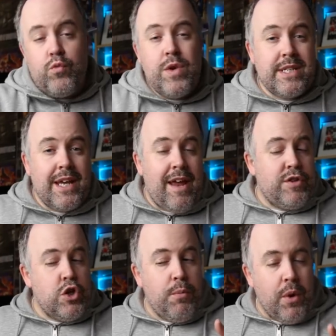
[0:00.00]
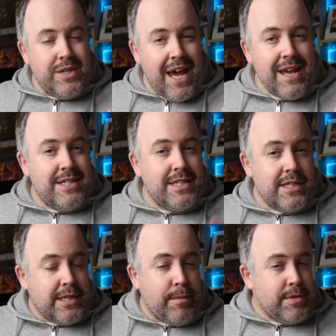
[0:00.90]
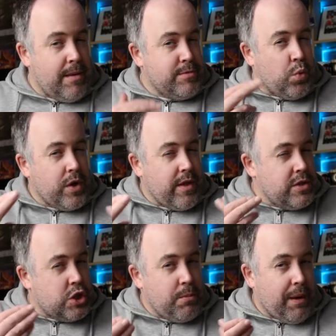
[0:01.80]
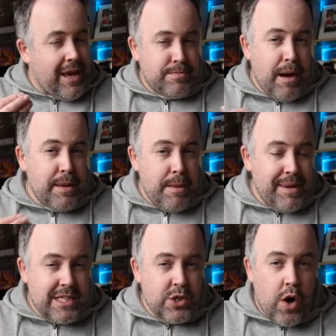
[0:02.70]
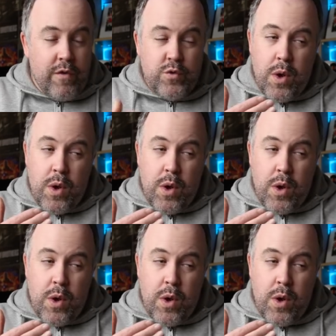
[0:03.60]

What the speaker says: The risk at f2.8 is that sometimes one of those two players might be a bit soft,